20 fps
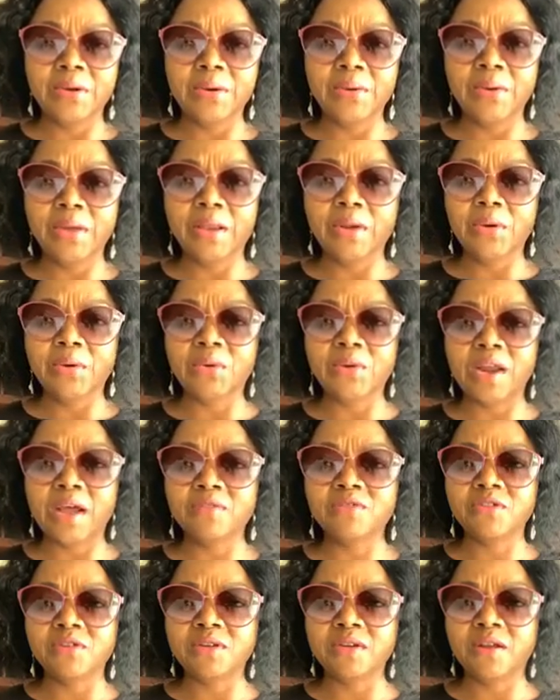Hello.
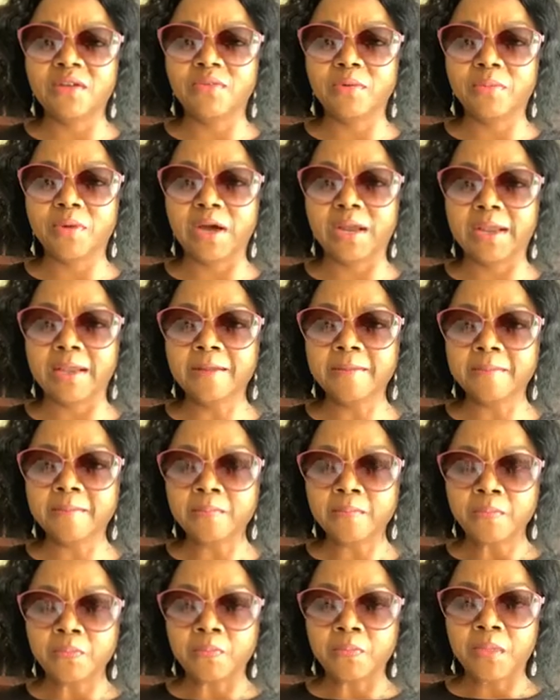Good afternoon, everybody.
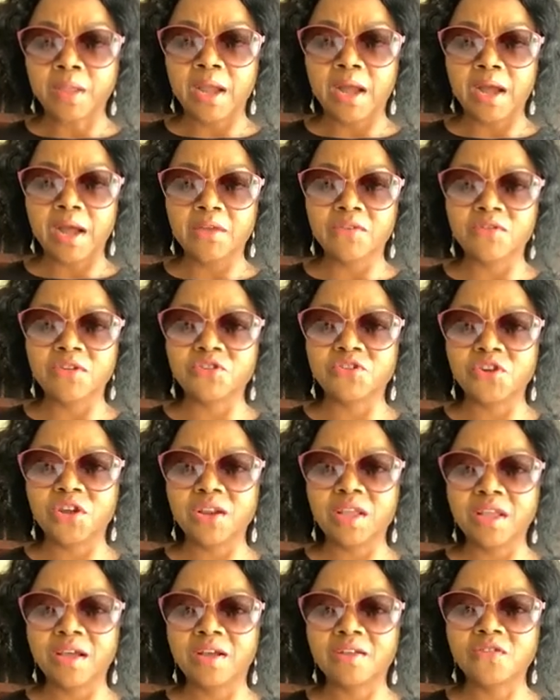If you're
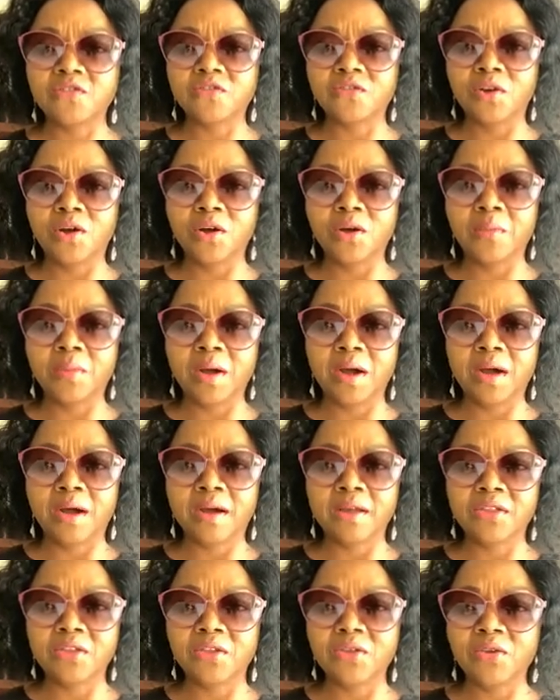joining us from
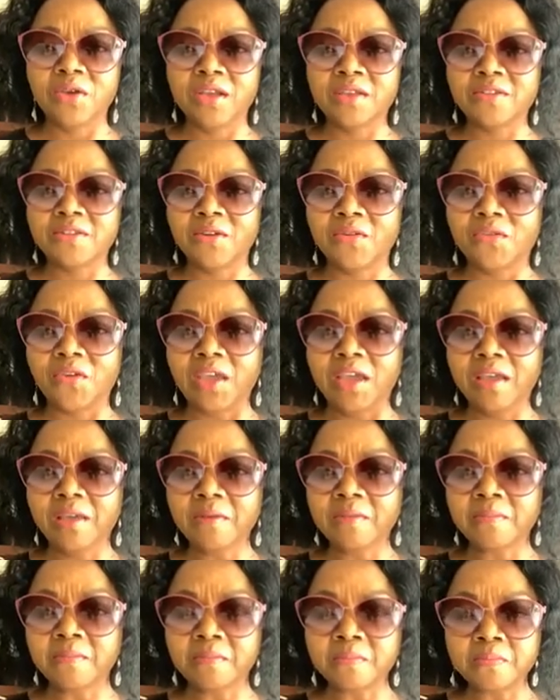the US of
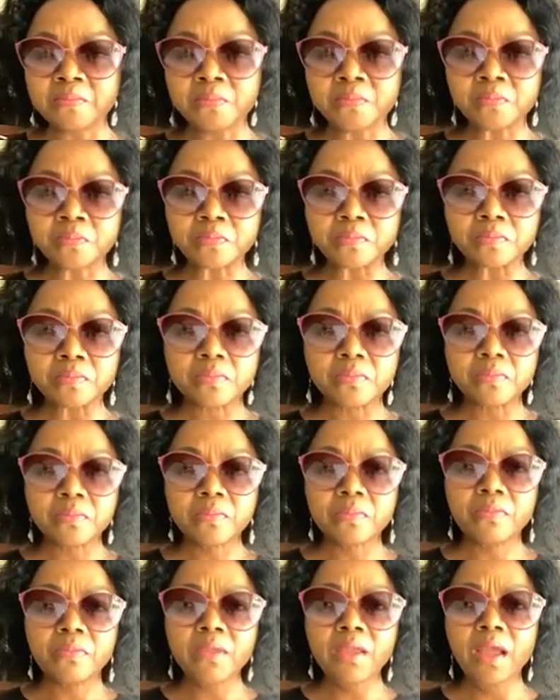A,
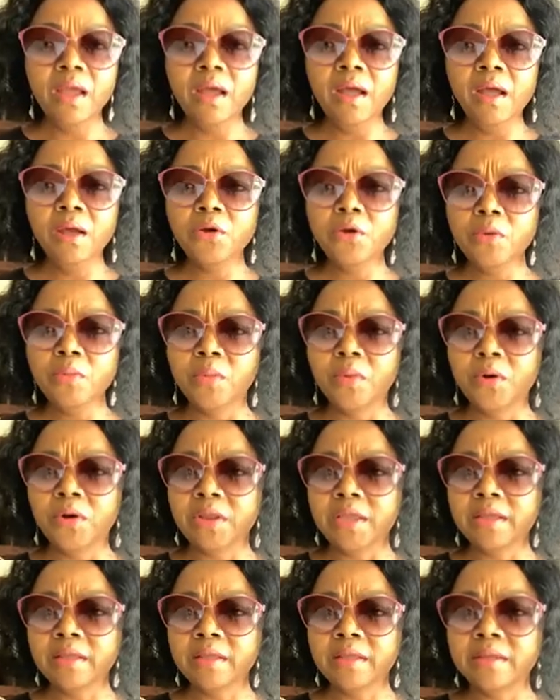good
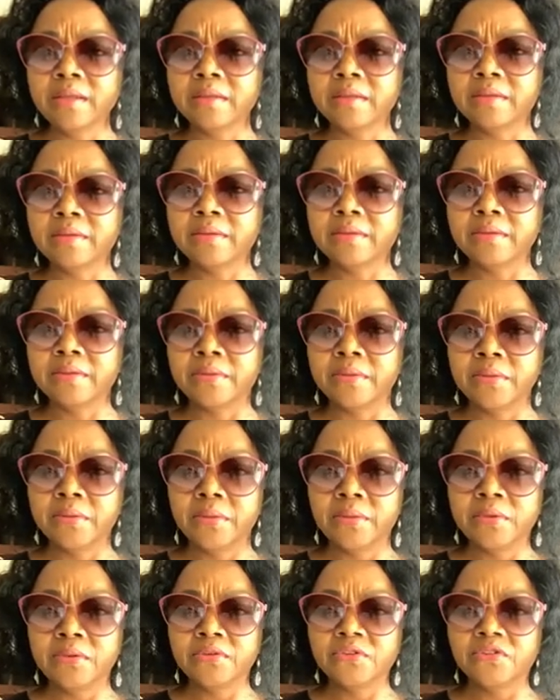morning.
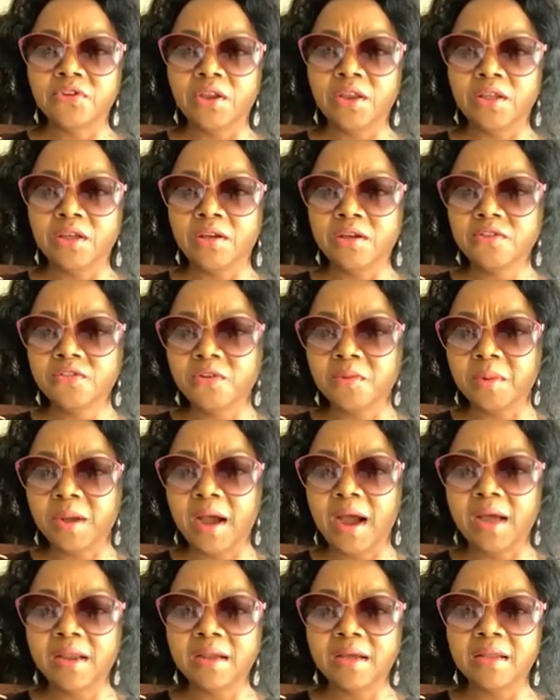You're joining us
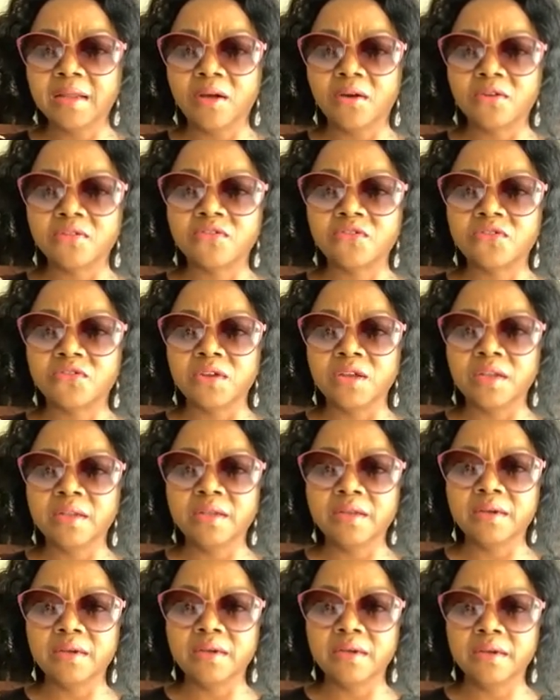from Canada,
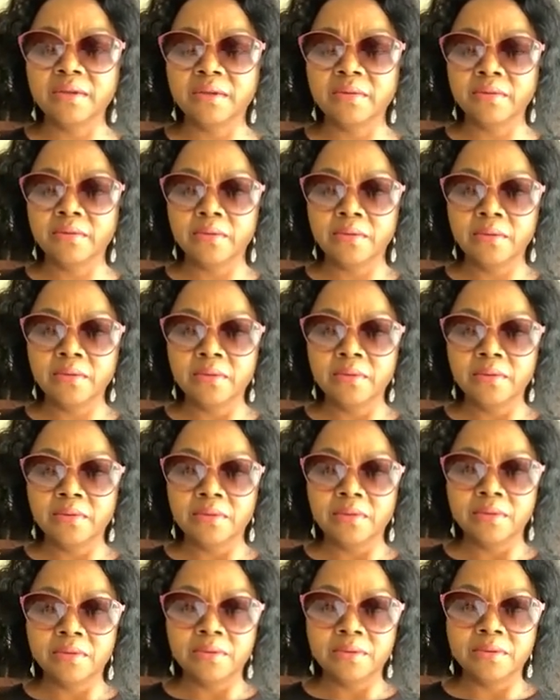Australia,
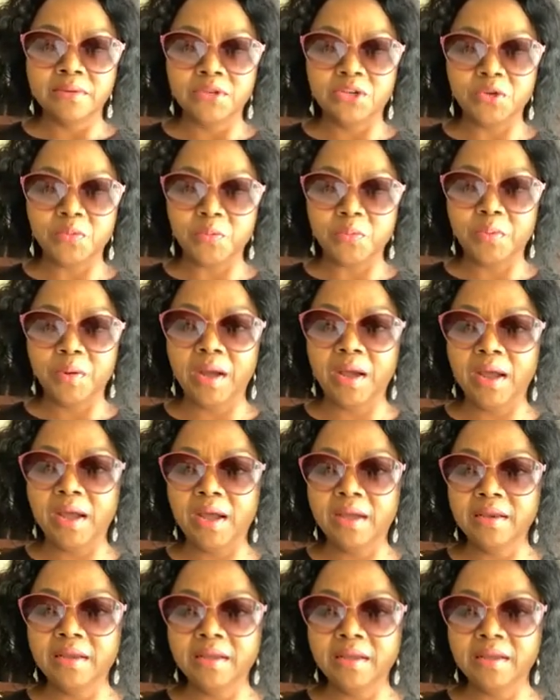
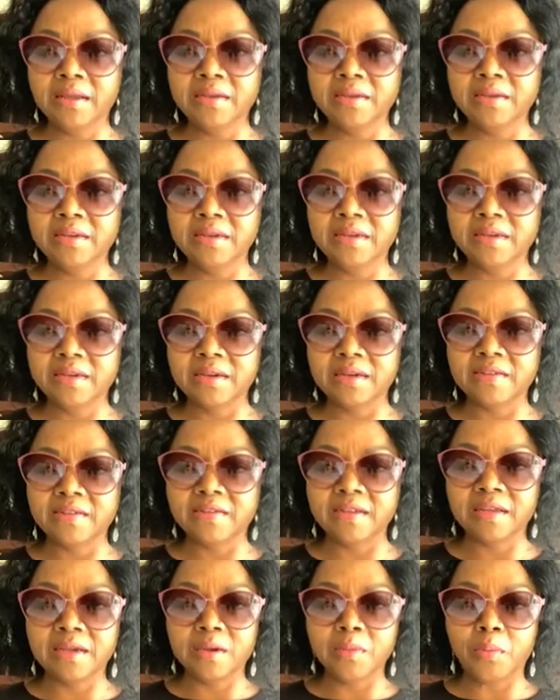Japan,
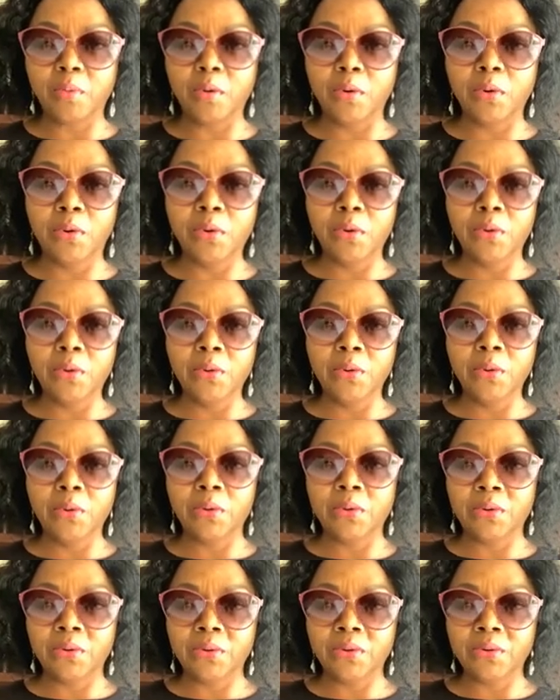India,
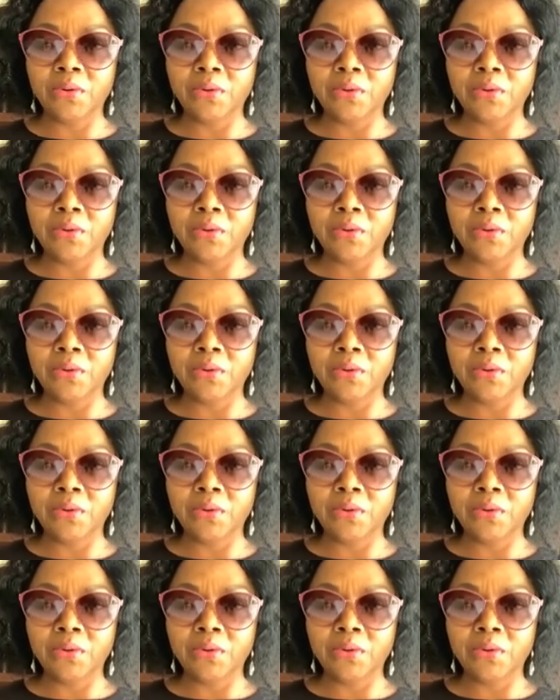Singapore,